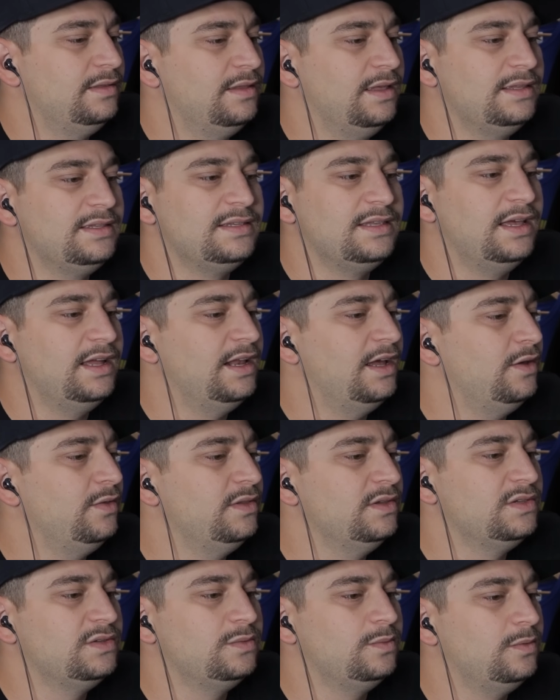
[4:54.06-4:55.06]
That's not how
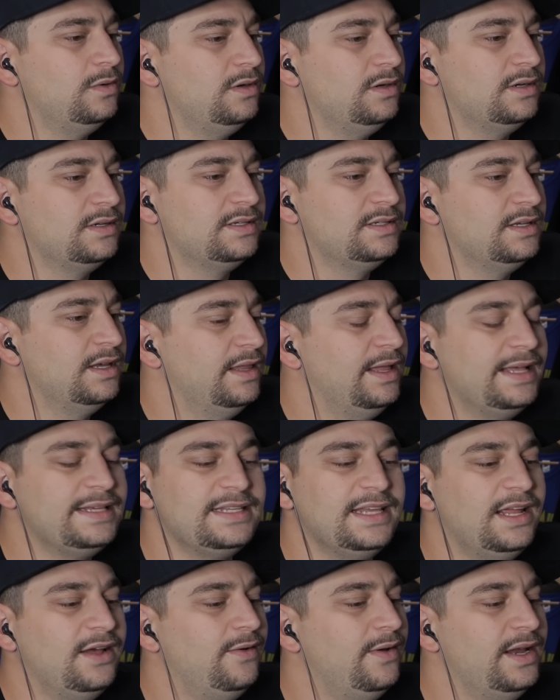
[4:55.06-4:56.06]
this works.
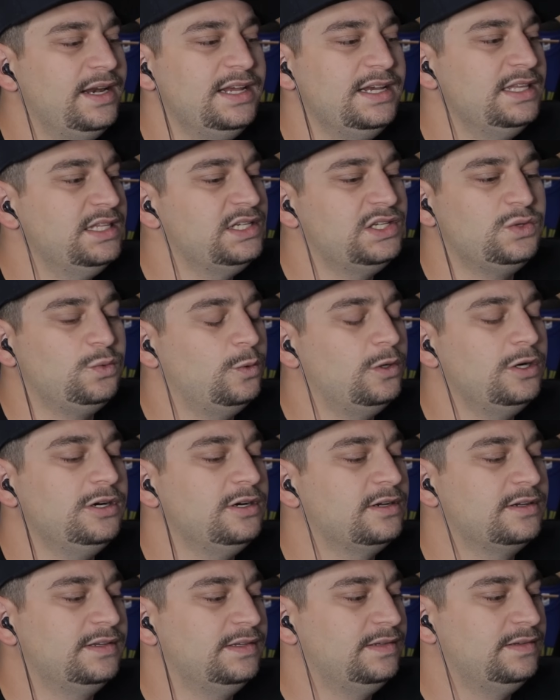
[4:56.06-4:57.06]
That's not how any of this
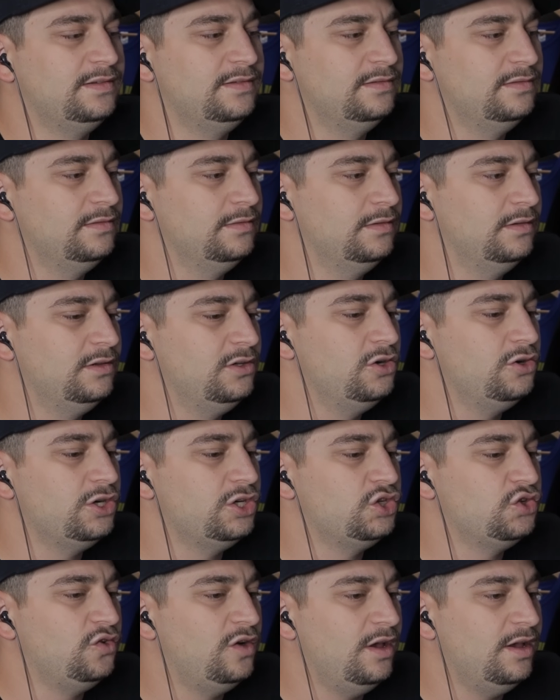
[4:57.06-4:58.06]
works. You're a
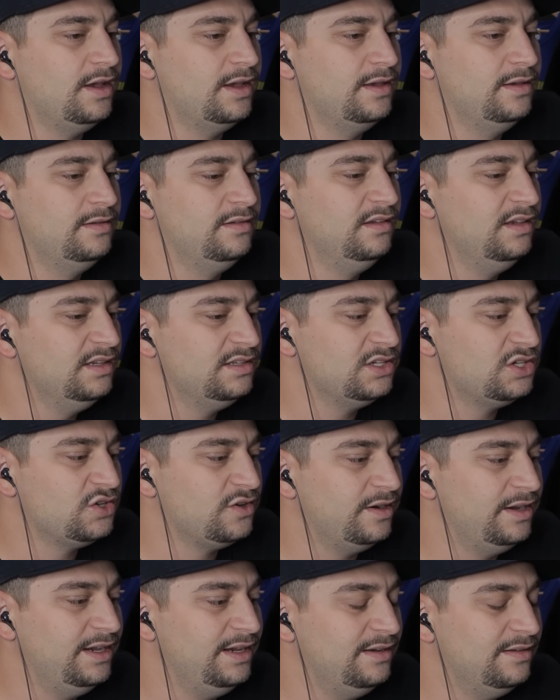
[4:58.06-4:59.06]
truck. He's a
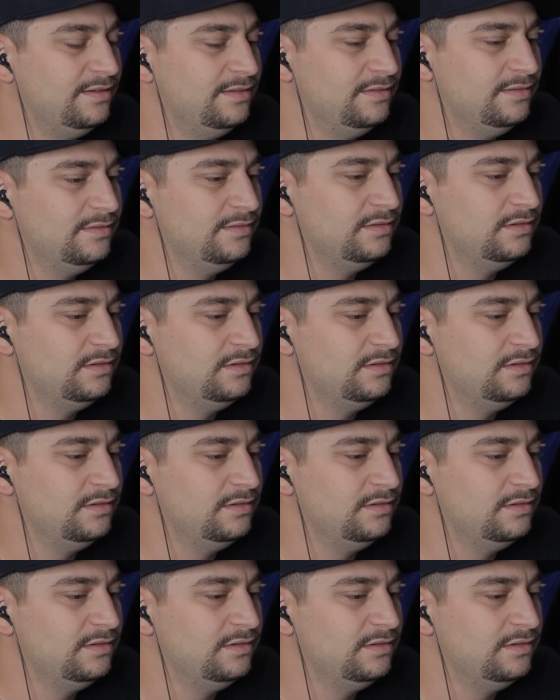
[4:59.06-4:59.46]
train.